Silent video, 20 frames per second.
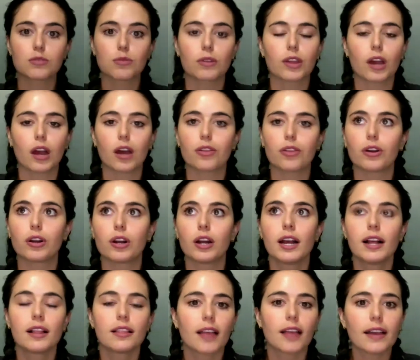with other
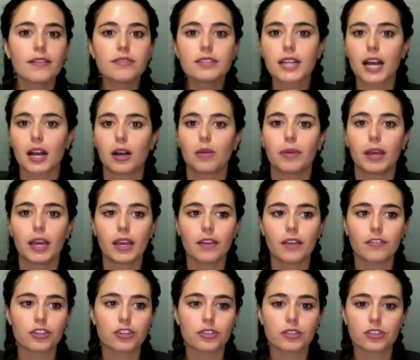lifestyle
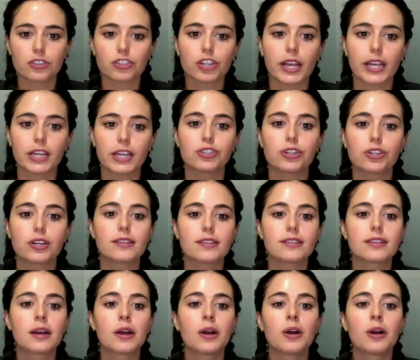behaviors and changes.